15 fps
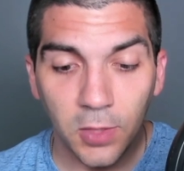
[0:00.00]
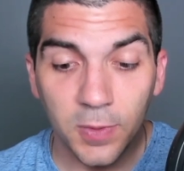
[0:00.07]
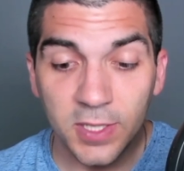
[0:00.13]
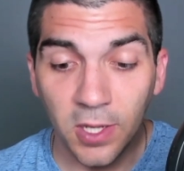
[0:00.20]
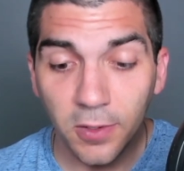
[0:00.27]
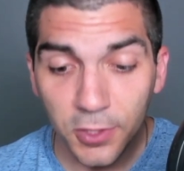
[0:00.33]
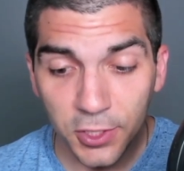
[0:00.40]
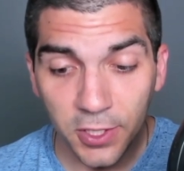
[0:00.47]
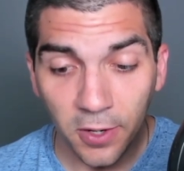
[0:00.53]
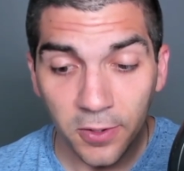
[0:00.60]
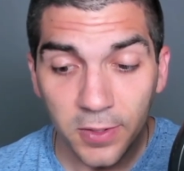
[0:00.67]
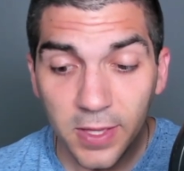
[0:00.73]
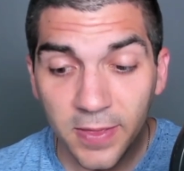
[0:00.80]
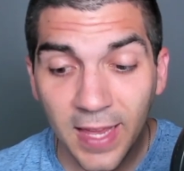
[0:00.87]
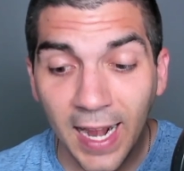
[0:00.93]
The results
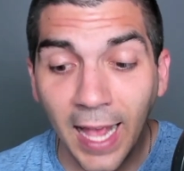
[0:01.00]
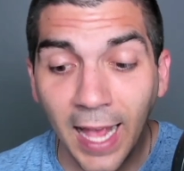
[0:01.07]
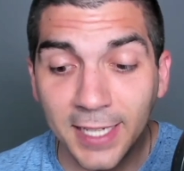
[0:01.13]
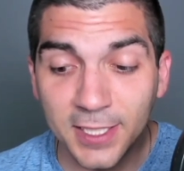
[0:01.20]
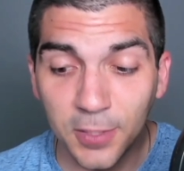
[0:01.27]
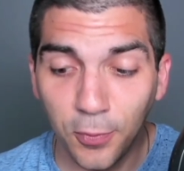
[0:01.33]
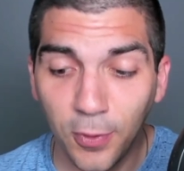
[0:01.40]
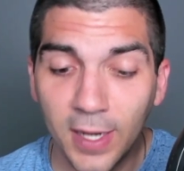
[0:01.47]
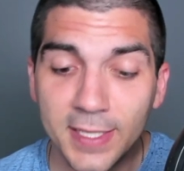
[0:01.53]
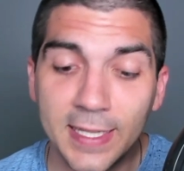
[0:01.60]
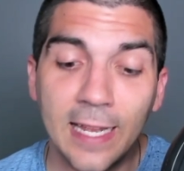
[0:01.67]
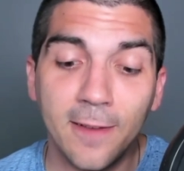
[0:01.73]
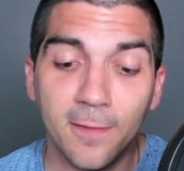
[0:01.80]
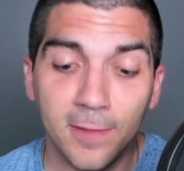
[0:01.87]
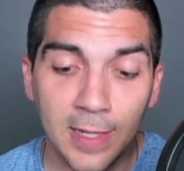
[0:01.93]
showed that I had suppressed the
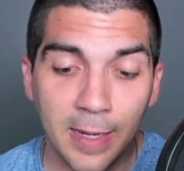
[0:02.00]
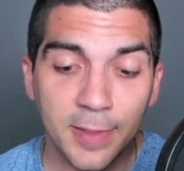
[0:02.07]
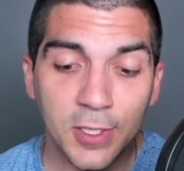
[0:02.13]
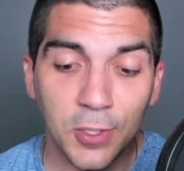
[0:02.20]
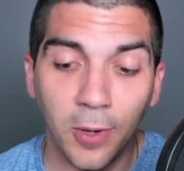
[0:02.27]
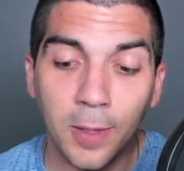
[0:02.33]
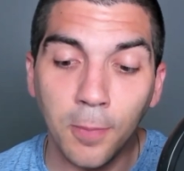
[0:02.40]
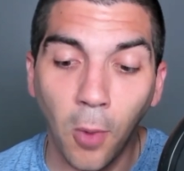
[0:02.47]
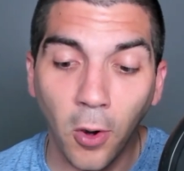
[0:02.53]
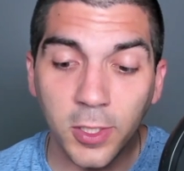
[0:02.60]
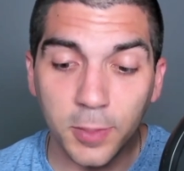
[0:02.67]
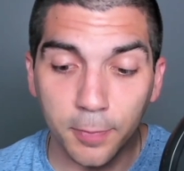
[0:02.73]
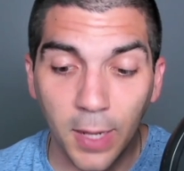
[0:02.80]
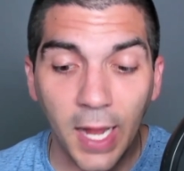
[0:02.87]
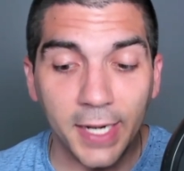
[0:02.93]
inflammatory
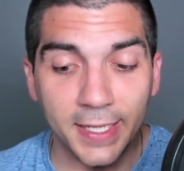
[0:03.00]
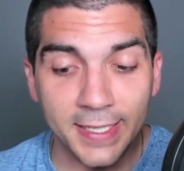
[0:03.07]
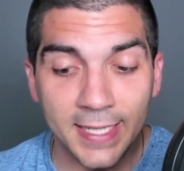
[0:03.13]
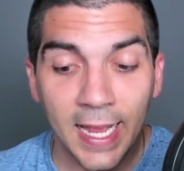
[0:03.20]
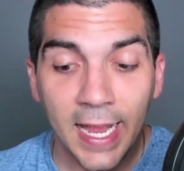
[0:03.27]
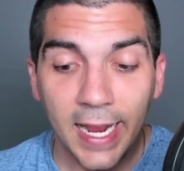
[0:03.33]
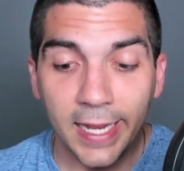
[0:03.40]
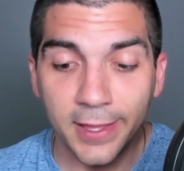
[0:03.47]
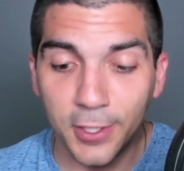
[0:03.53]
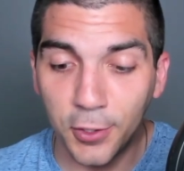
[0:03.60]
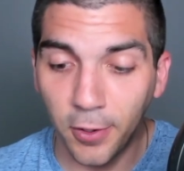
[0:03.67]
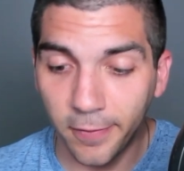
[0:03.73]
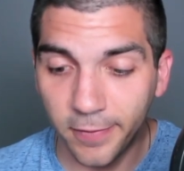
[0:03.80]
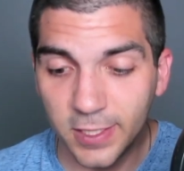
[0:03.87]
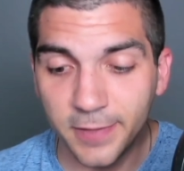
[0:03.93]
marked bodies in the
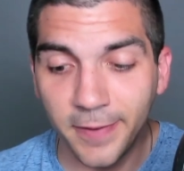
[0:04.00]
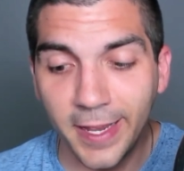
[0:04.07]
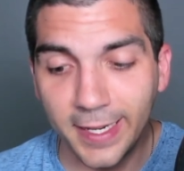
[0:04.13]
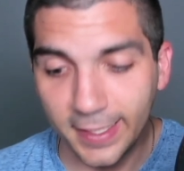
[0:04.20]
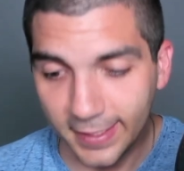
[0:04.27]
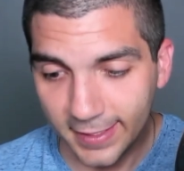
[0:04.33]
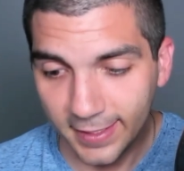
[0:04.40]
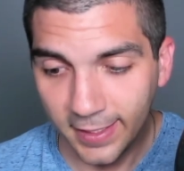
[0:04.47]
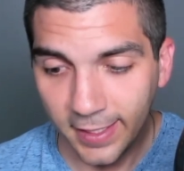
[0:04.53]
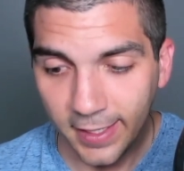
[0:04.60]
nervus vagus.